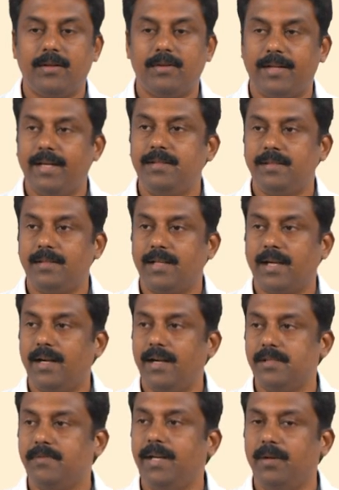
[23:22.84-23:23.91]
right the
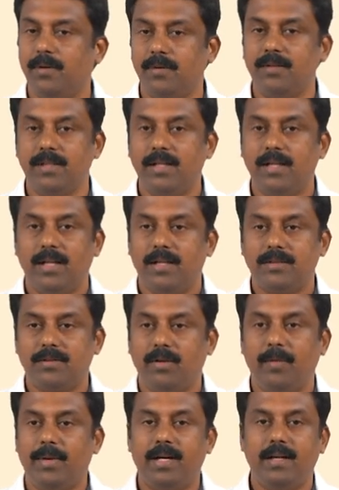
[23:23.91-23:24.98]
current is very low
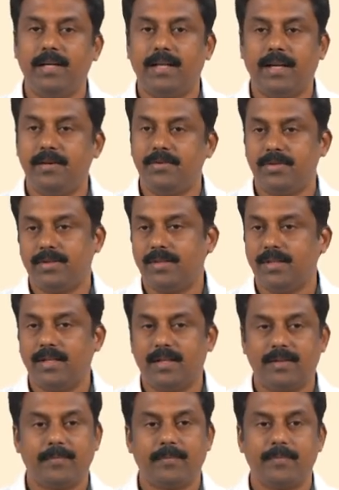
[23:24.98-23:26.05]
so you may not detach.
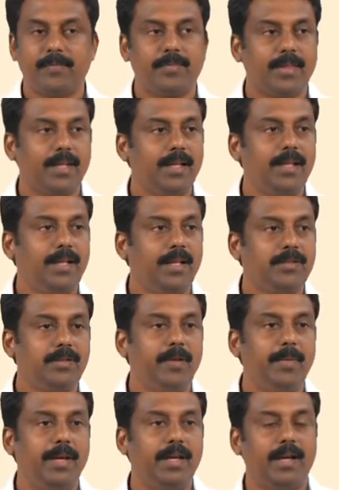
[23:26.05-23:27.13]
So,
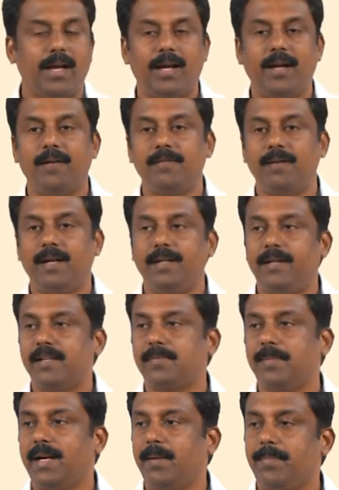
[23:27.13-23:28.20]
you may have uh,
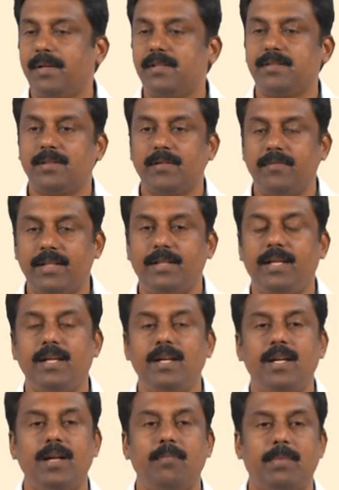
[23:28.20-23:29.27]
detachment happens with
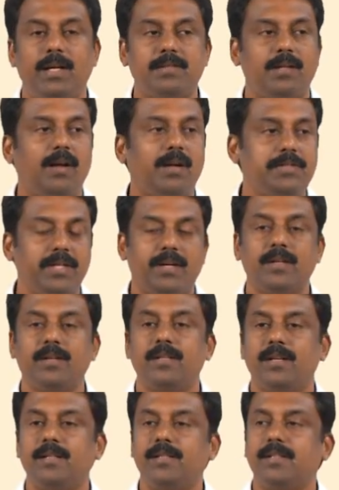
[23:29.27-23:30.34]
the much larger
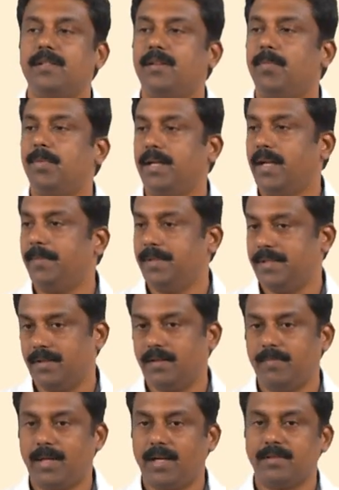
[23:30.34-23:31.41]
droplet
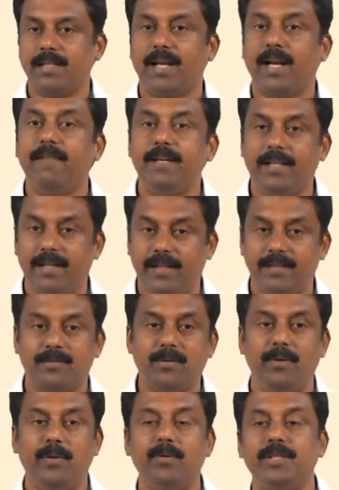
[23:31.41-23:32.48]
diameter because the gravity
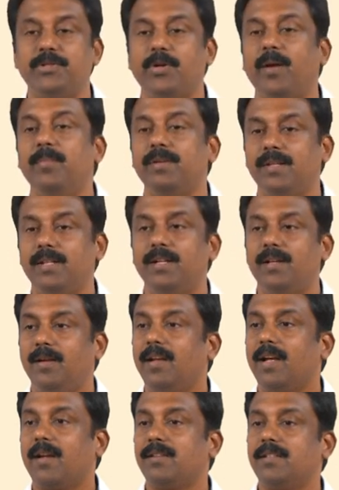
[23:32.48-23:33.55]
should do the job
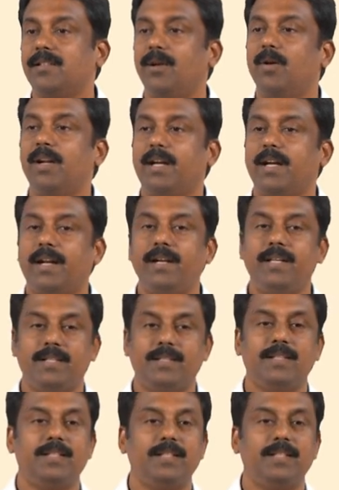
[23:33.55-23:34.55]
because of the lower current